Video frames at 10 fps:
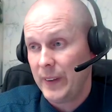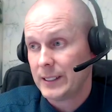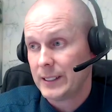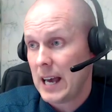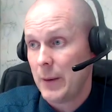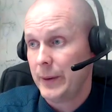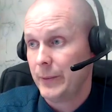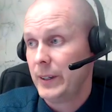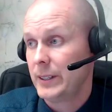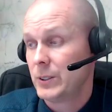things happen.
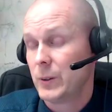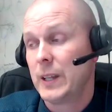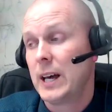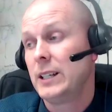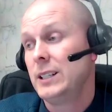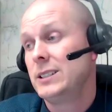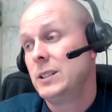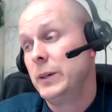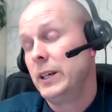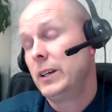And so that needs
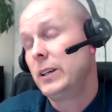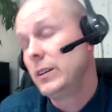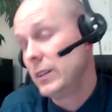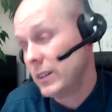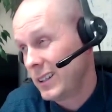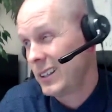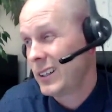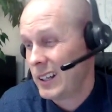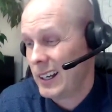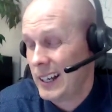to be
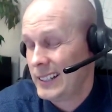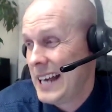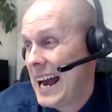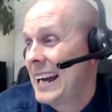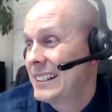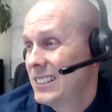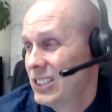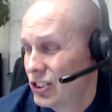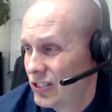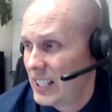attacked,
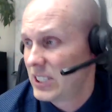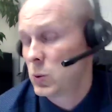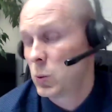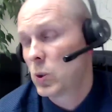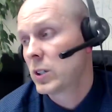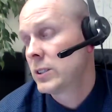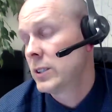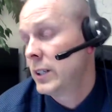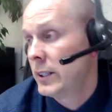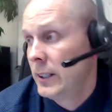addressed, worked
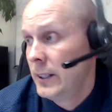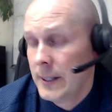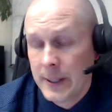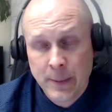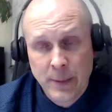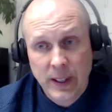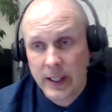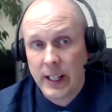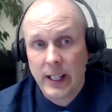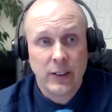on
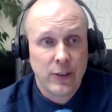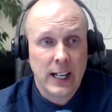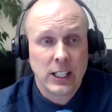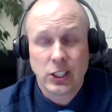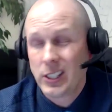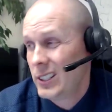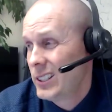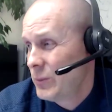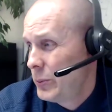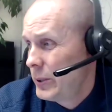in any fashion
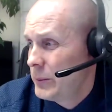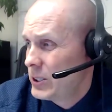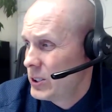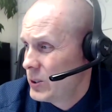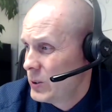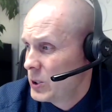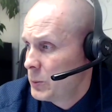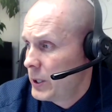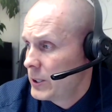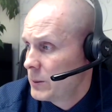pretty much as soon as
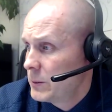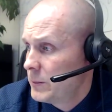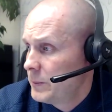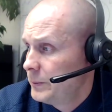possible.